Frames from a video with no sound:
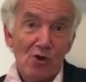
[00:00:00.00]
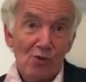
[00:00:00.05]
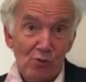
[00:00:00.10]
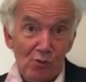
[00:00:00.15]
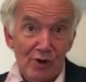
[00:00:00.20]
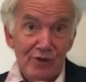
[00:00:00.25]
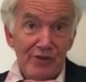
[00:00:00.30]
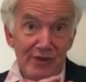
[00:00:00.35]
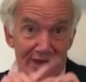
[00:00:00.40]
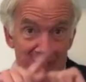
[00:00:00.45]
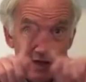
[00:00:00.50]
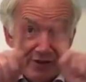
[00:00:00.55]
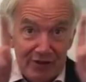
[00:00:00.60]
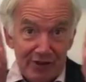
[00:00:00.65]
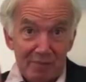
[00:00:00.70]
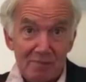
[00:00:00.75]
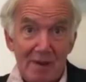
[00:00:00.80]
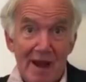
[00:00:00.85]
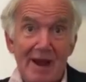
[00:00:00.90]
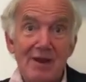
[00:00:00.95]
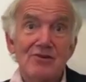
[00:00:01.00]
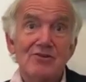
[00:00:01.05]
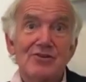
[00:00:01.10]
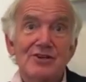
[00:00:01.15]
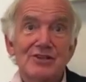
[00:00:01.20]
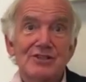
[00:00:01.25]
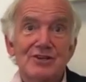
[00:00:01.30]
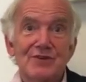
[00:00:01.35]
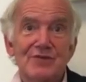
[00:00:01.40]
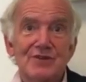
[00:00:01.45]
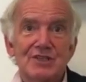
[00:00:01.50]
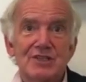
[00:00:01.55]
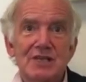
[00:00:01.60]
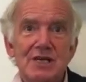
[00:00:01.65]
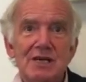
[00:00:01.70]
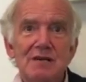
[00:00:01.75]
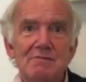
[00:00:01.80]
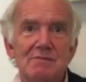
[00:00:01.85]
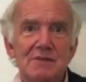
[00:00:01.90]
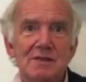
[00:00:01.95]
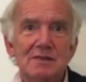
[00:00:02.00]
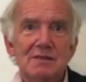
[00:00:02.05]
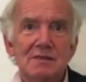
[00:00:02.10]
within the boundaries of the team.